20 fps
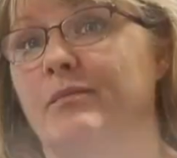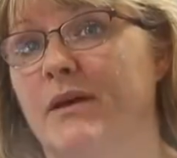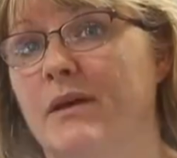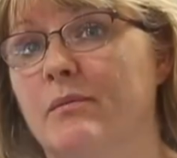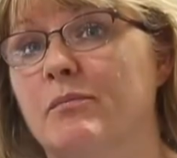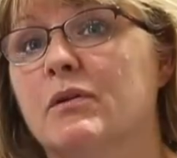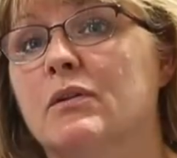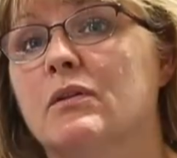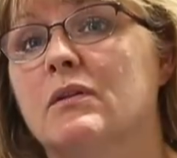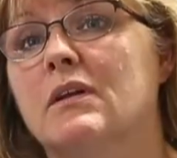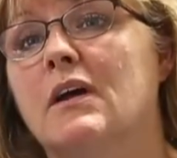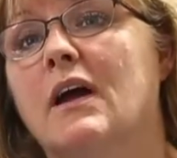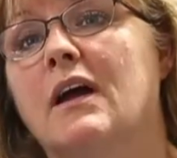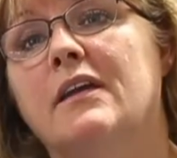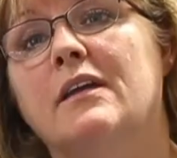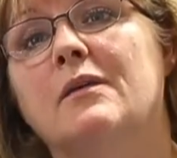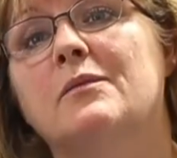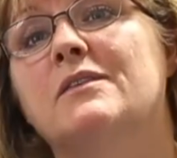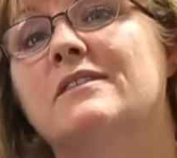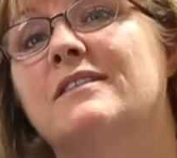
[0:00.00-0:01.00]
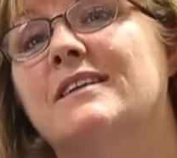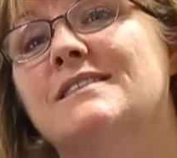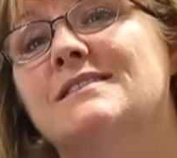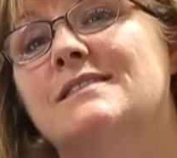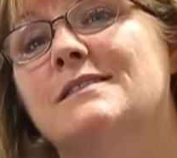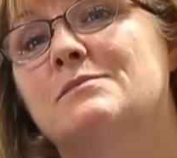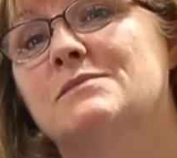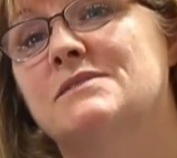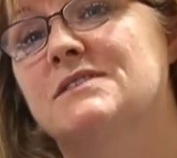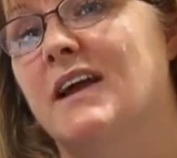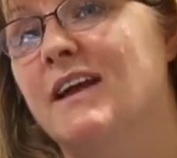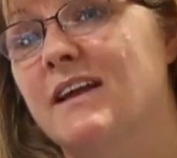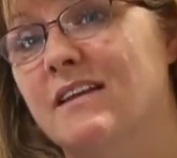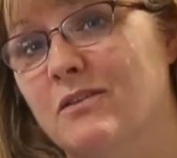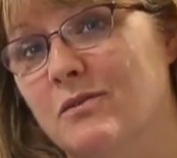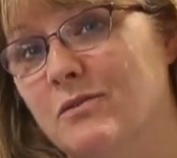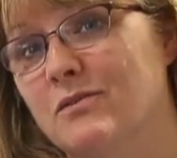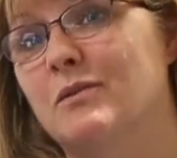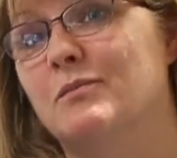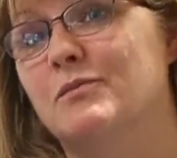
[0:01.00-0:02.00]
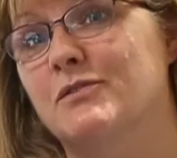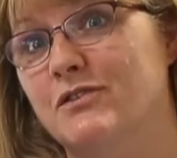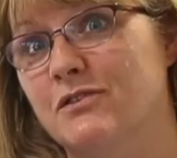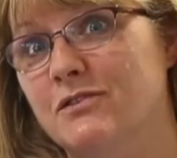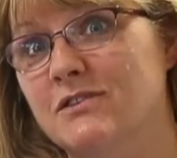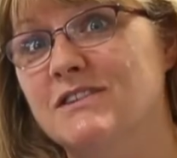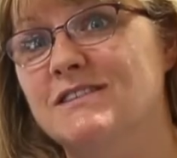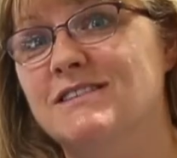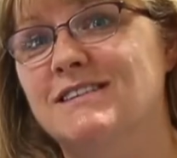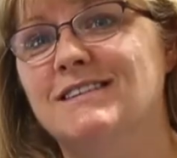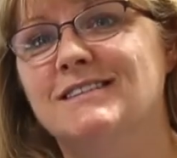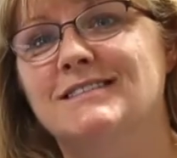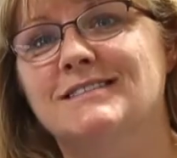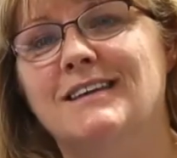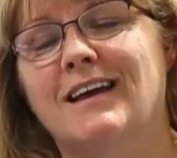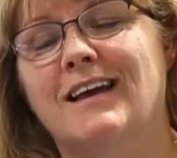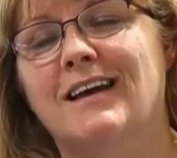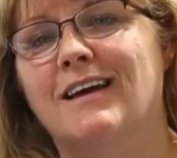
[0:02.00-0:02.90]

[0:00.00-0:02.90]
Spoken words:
people. And I would say to them, take those opportunities,